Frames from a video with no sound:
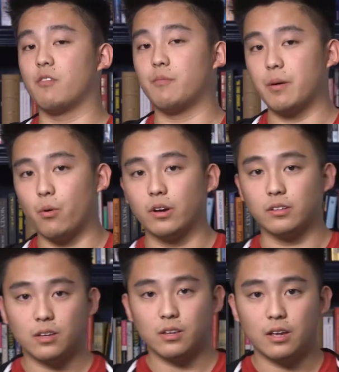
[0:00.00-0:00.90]
of my
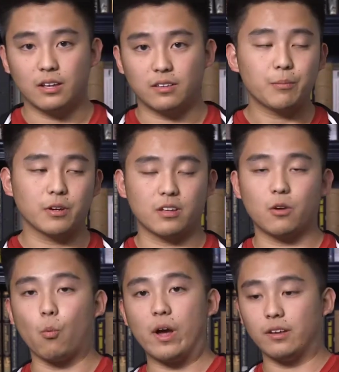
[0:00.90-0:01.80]
points, it's not because I
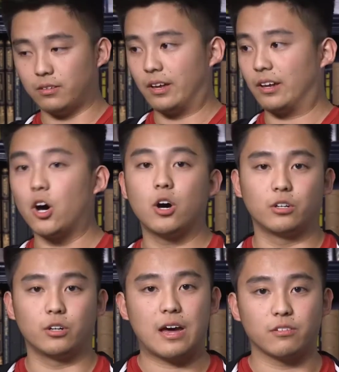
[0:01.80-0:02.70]
waste like
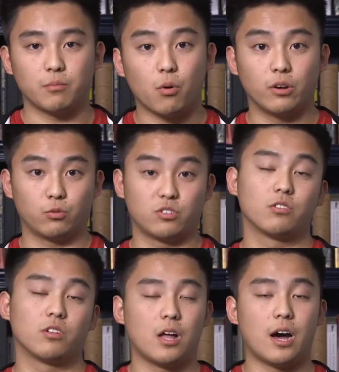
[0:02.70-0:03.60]
100,000 points, which is
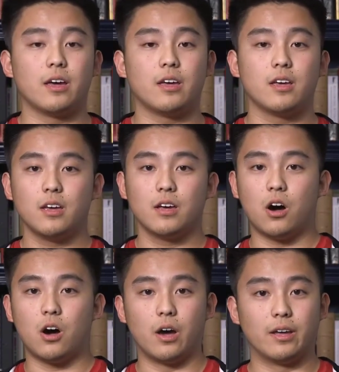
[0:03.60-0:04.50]
a lot,
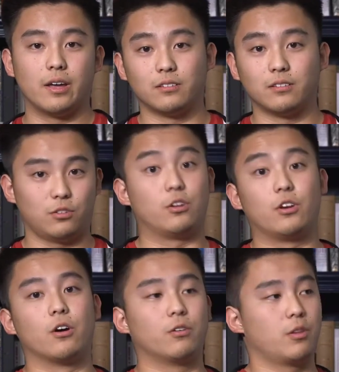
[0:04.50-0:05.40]
on
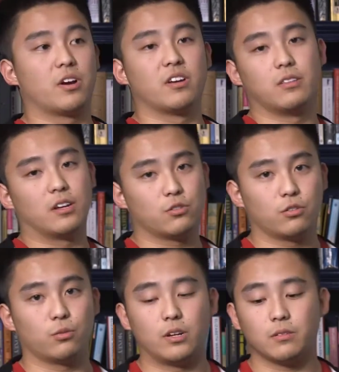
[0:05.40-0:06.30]
the presidential
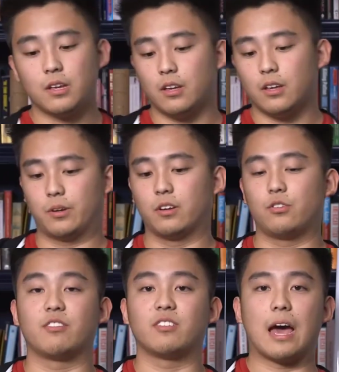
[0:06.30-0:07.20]
suite. It's because you
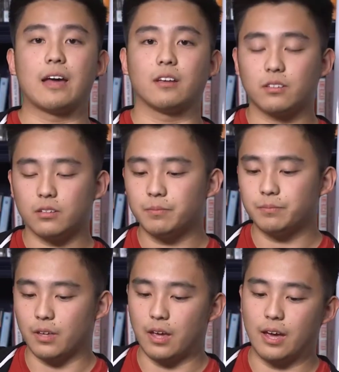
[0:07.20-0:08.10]
have status.
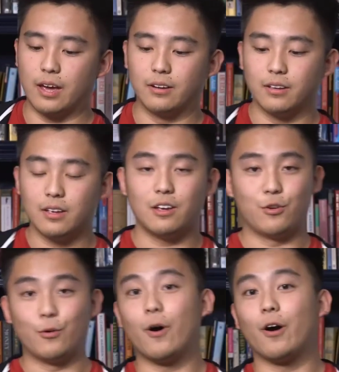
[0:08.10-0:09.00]
And if
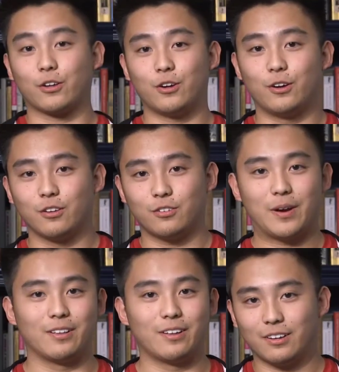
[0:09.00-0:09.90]
you are curious
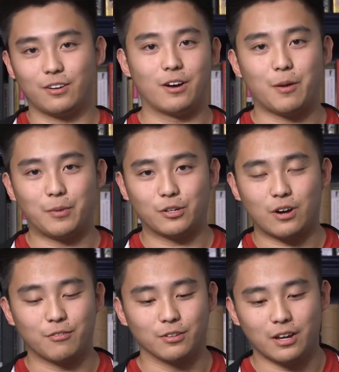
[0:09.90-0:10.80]
about like how my
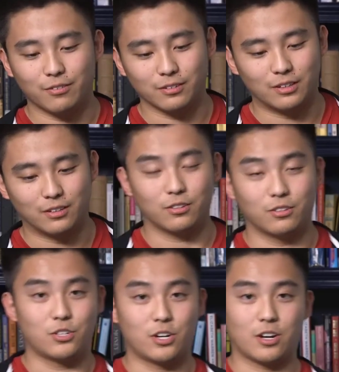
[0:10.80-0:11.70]
travel life leads, you can
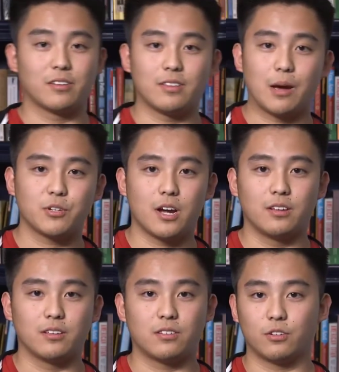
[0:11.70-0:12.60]
check out my
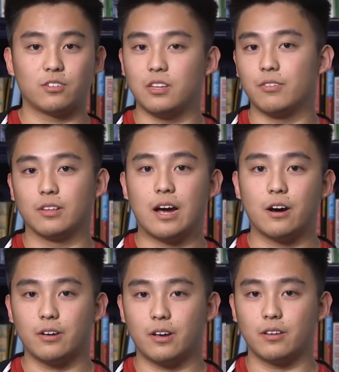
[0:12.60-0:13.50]
Snapchat. It's just Stephen
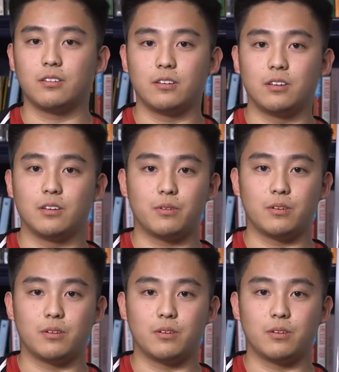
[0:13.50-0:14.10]
Liao, STEPHEN,